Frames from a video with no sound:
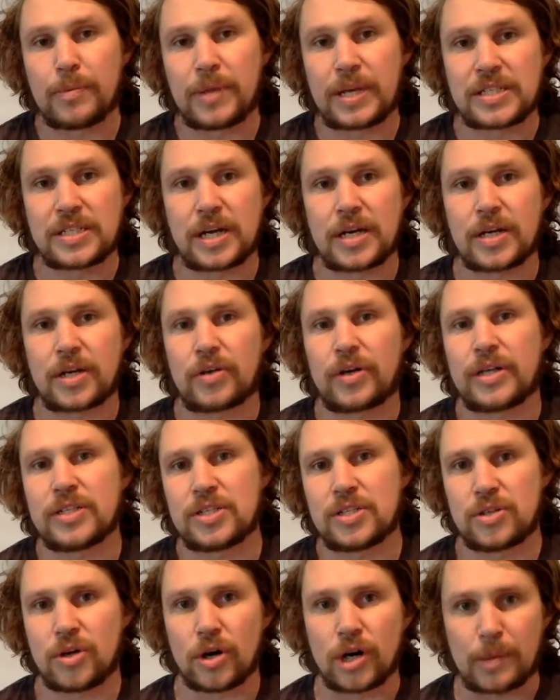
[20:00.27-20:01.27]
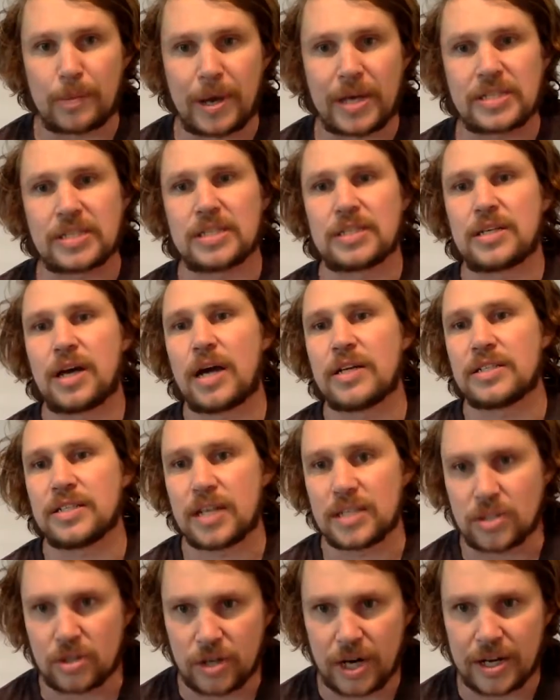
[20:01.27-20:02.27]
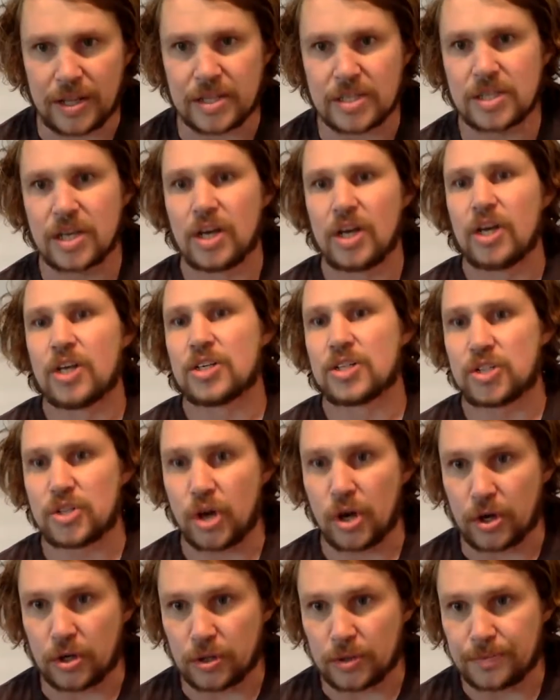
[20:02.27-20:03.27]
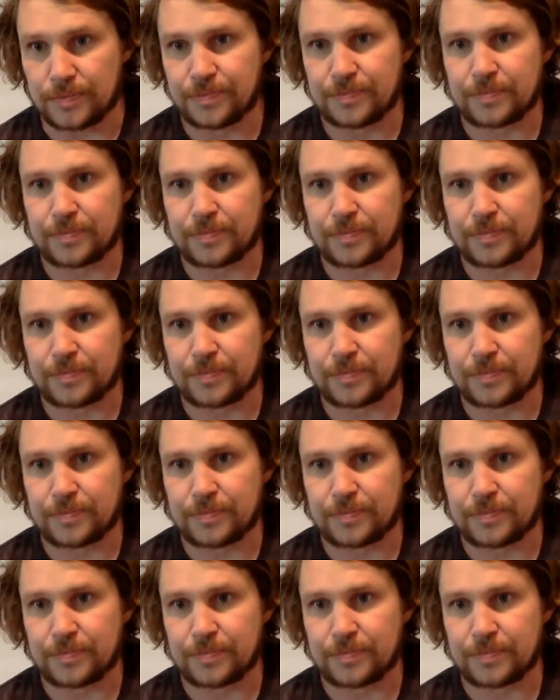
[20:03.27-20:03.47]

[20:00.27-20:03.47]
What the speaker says: they're starting to create stronger pesticides, and that's creating this circle,